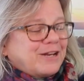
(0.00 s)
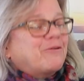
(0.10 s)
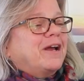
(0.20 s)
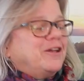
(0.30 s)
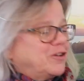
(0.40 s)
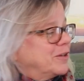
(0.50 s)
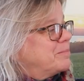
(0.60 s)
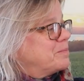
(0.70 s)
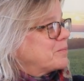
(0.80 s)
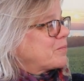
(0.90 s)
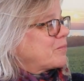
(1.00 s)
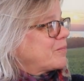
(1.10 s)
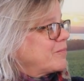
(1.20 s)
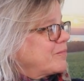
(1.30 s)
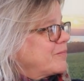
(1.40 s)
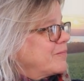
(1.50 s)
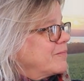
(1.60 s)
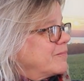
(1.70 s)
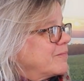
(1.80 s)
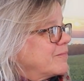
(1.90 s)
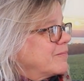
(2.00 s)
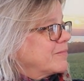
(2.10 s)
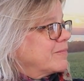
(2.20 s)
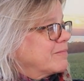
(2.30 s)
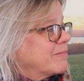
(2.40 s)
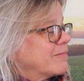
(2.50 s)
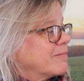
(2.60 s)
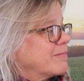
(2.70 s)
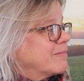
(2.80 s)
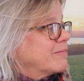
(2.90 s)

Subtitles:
No words are spoken by the person on screen.